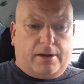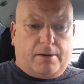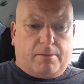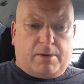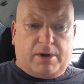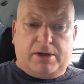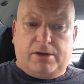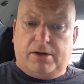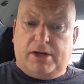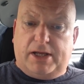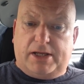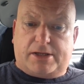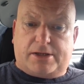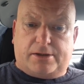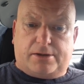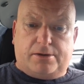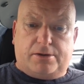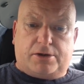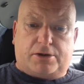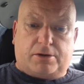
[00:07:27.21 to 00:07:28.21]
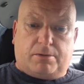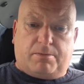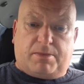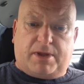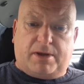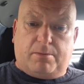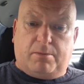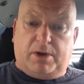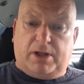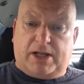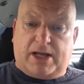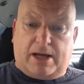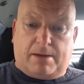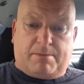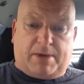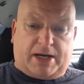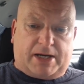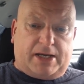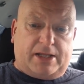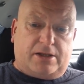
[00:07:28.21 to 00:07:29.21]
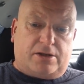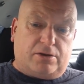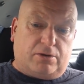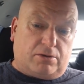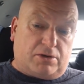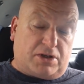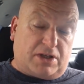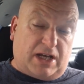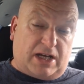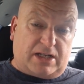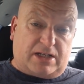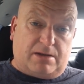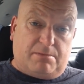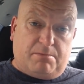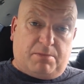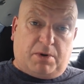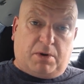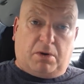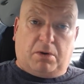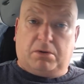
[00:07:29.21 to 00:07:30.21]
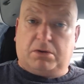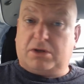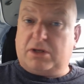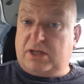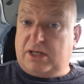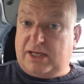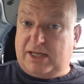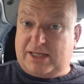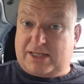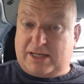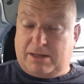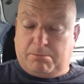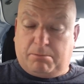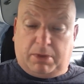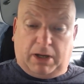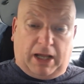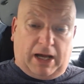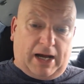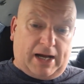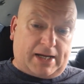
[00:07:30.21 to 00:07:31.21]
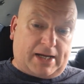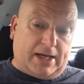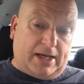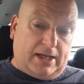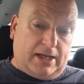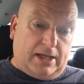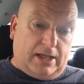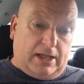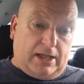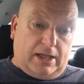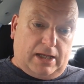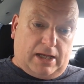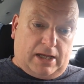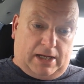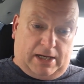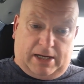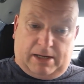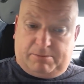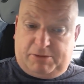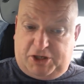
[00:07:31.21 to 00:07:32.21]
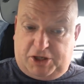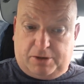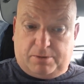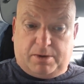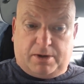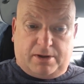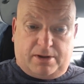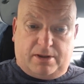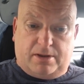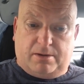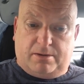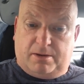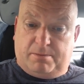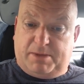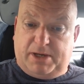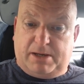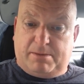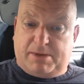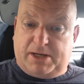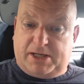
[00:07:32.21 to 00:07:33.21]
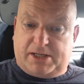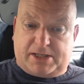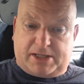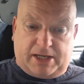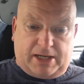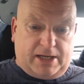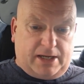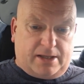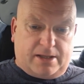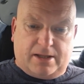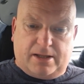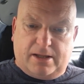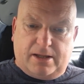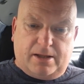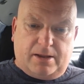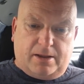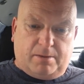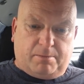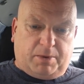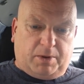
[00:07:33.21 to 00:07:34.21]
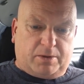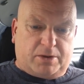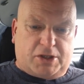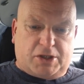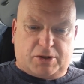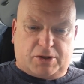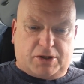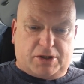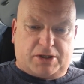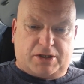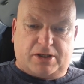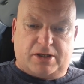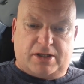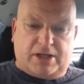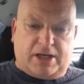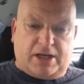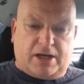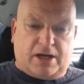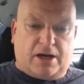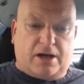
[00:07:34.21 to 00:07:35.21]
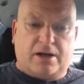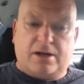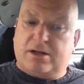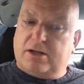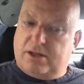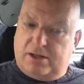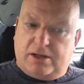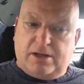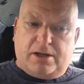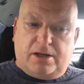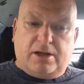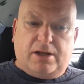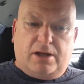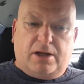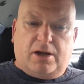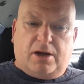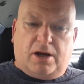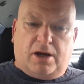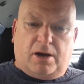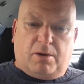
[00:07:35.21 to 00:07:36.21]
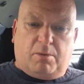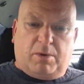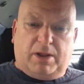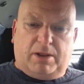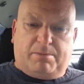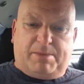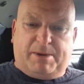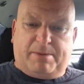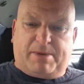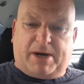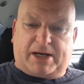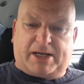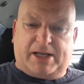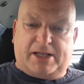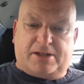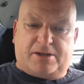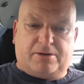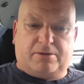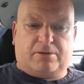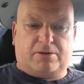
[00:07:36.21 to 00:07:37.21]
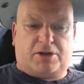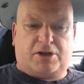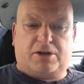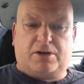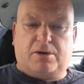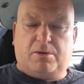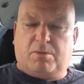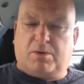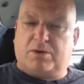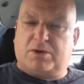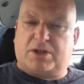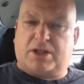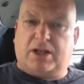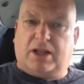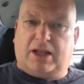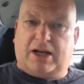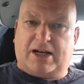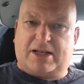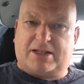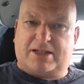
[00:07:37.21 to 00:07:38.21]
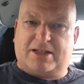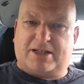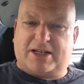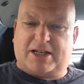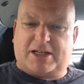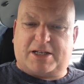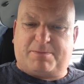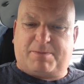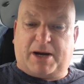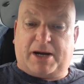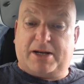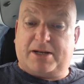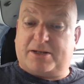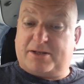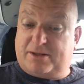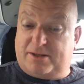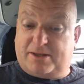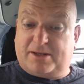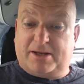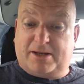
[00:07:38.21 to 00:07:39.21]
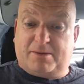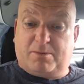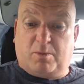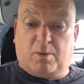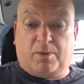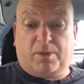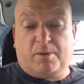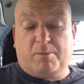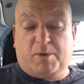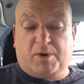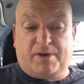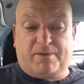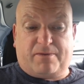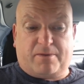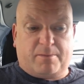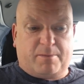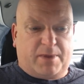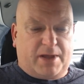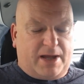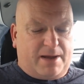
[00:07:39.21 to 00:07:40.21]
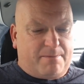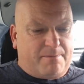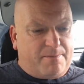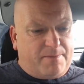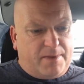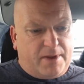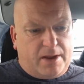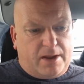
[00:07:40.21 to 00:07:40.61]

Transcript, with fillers: When you need to do something, we'll get back in touch. That's in bold, it's in black, and I'm sure that the BBC, the bloodsuckers that they are, uh, will be back in touch once the licence expires and they want the money from them.